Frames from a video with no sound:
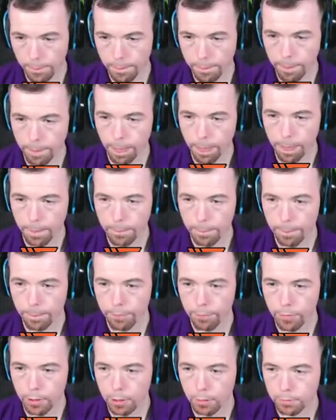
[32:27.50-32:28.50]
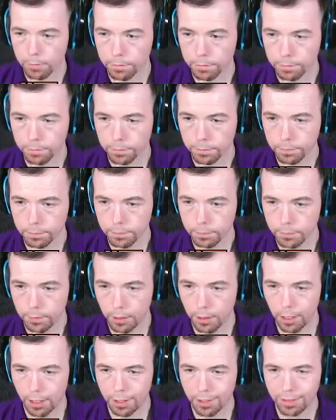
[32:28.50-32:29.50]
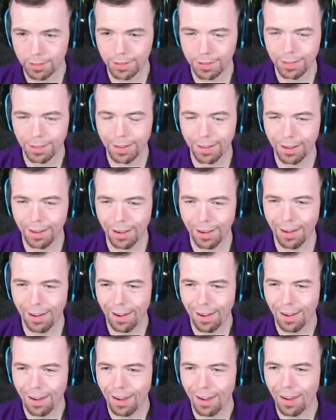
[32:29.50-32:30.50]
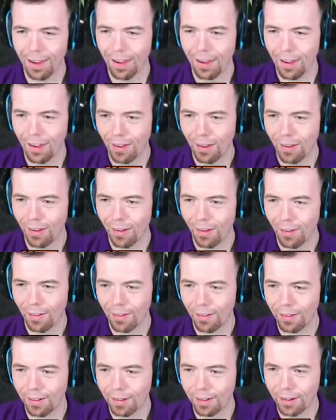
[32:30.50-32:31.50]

I've put all of it in shooting and I've got 81.